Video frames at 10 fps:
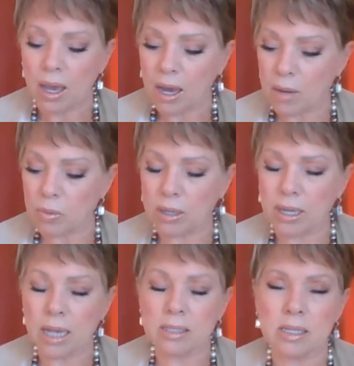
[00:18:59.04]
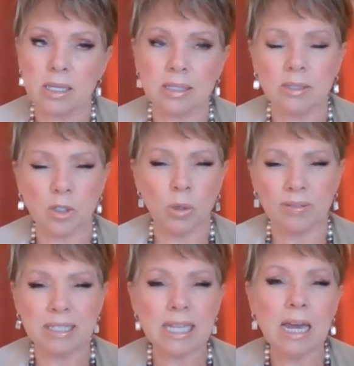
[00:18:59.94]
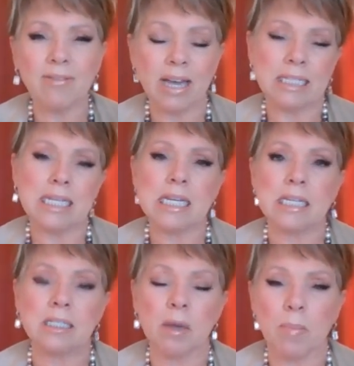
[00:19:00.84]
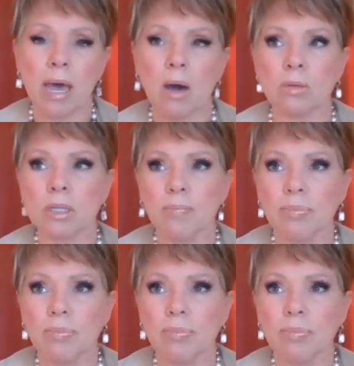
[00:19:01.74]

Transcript: I broadcast this sort of set of ideas about